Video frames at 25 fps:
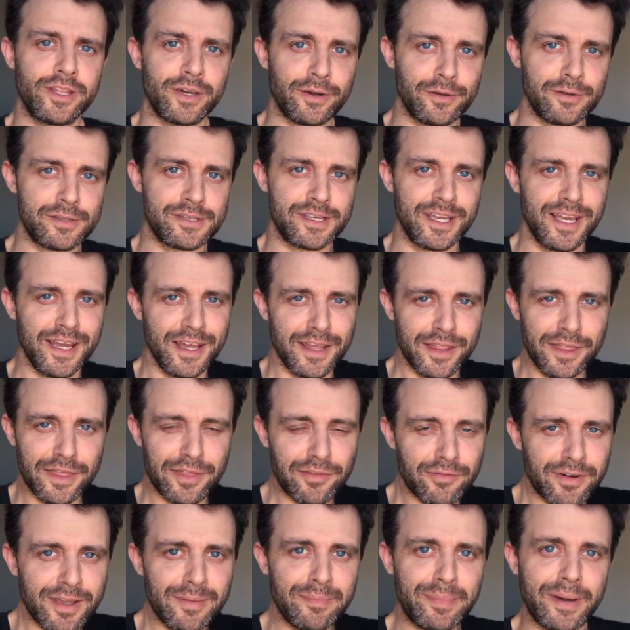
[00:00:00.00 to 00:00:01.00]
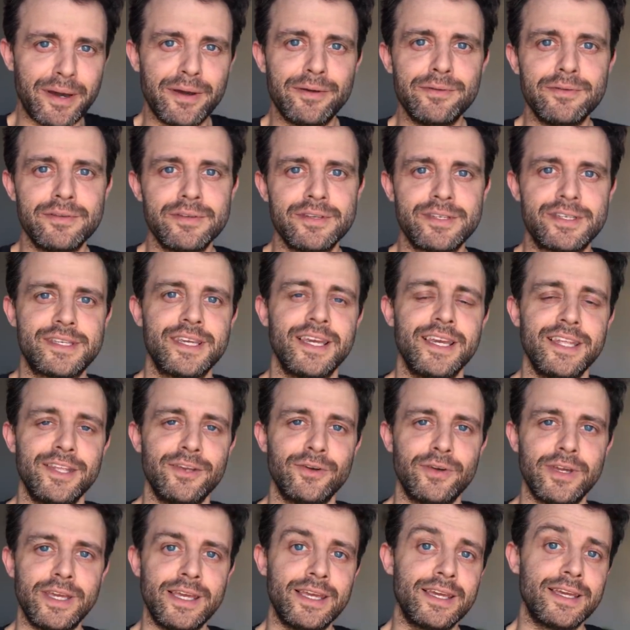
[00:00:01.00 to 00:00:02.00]
Those three bones in
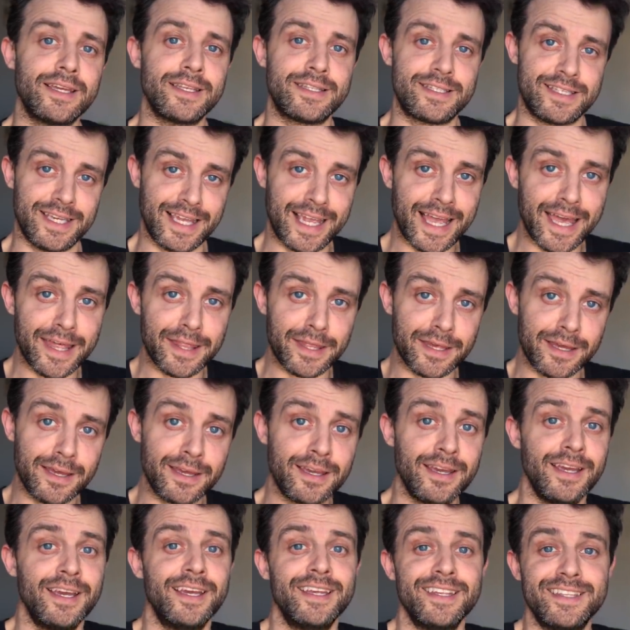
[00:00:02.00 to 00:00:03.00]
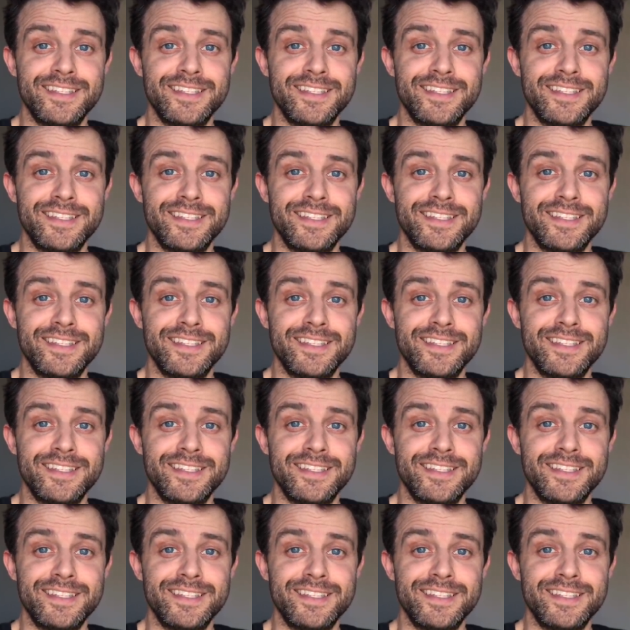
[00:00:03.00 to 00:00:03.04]
your ear together